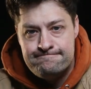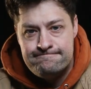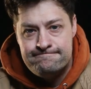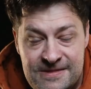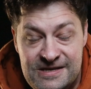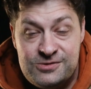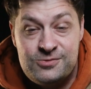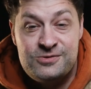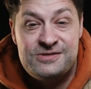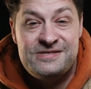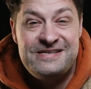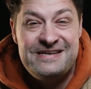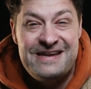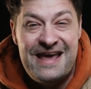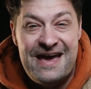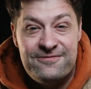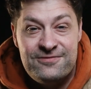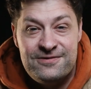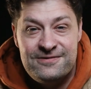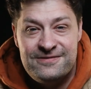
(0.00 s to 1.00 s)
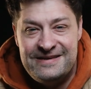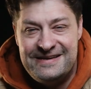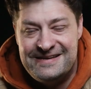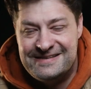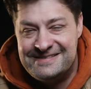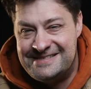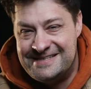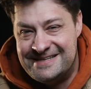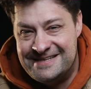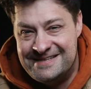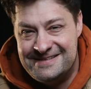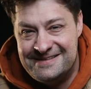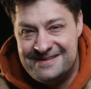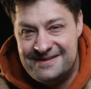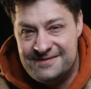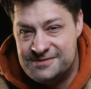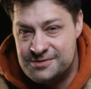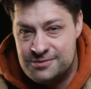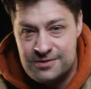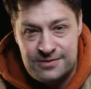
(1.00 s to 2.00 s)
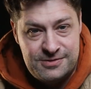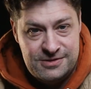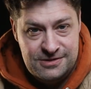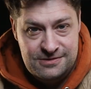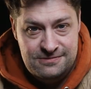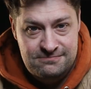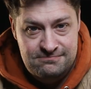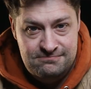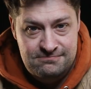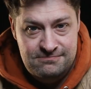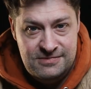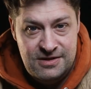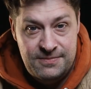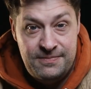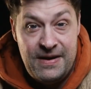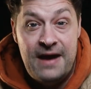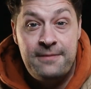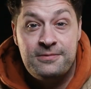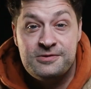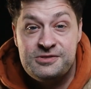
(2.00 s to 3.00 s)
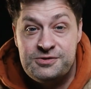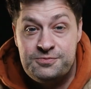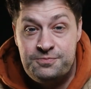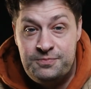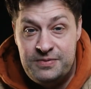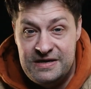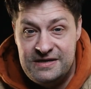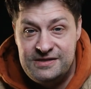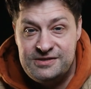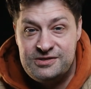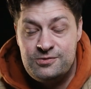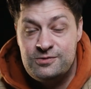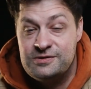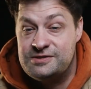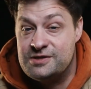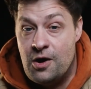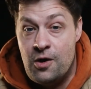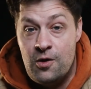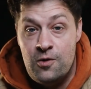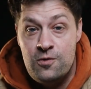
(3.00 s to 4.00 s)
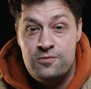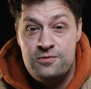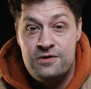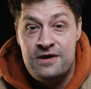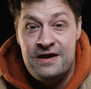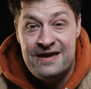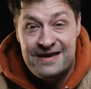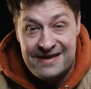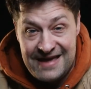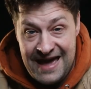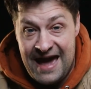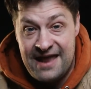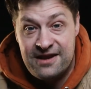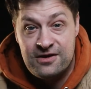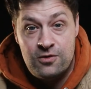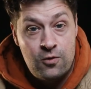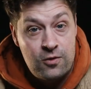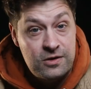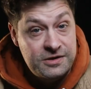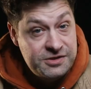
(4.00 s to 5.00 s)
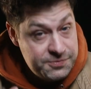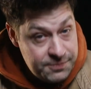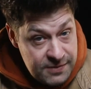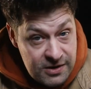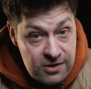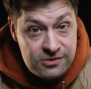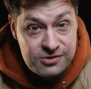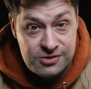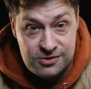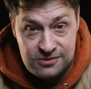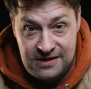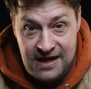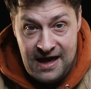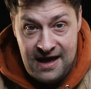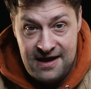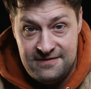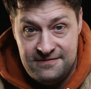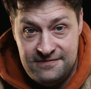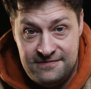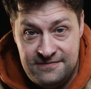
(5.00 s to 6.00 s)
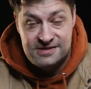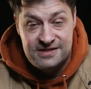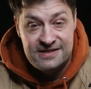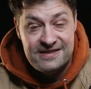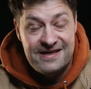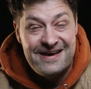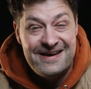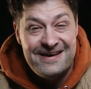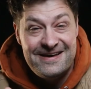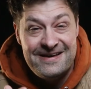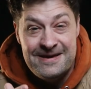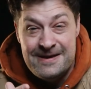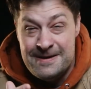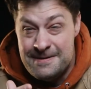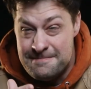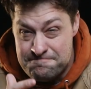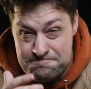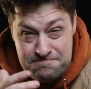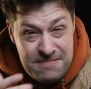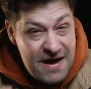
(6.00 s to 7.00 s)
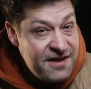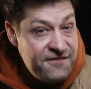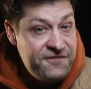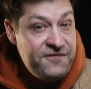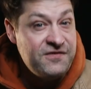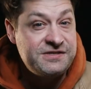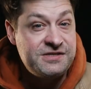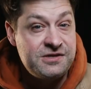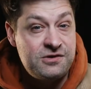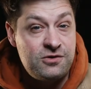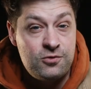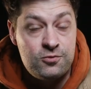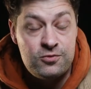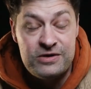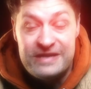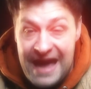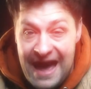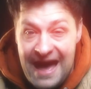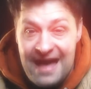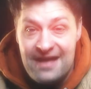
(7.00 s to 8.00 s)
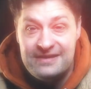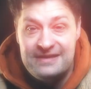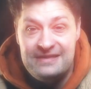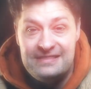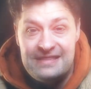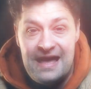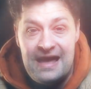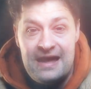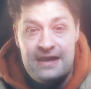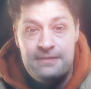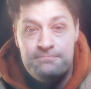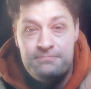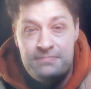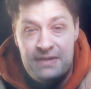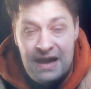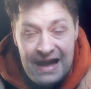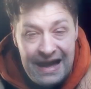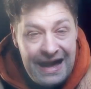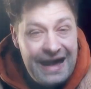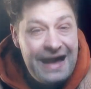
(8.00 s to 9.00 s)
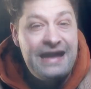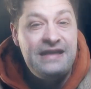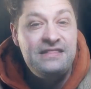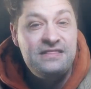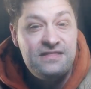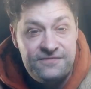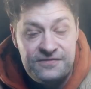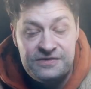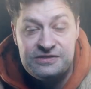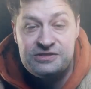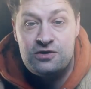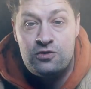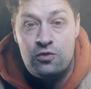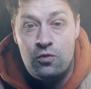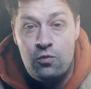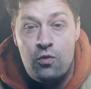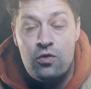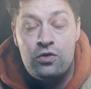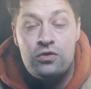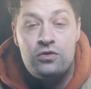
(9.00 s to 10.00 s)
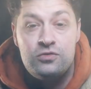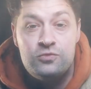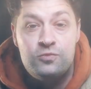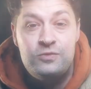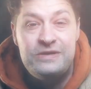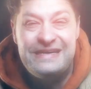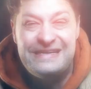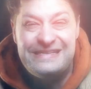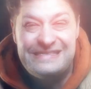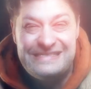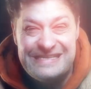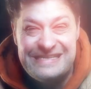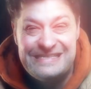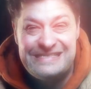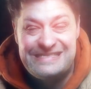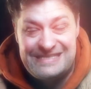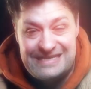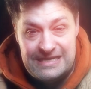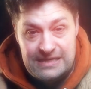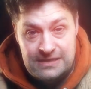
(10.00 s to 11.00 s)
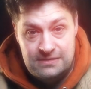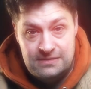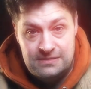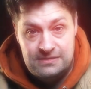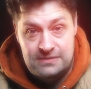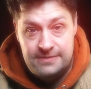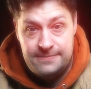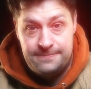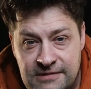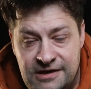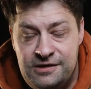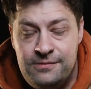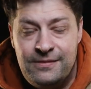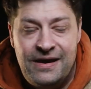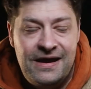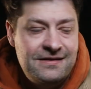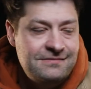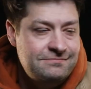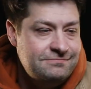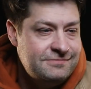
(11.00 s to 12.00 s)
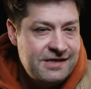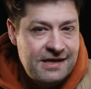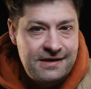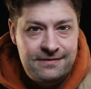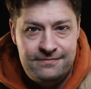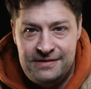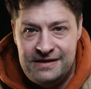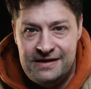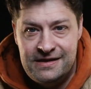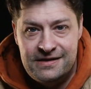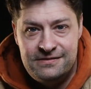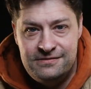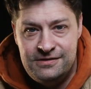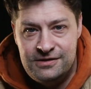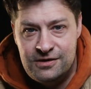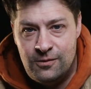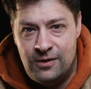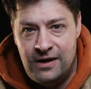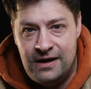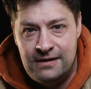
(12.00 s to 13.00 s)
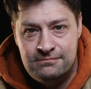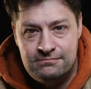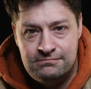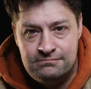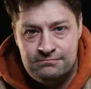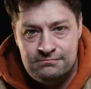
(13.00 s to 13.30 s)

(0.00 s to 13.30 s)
This was never the intent of scripture. The Bible speaks to its own category, spiritual life, to the metaphysical reality lying behind the physical world we exist in. Now you might say, Ian, you know what?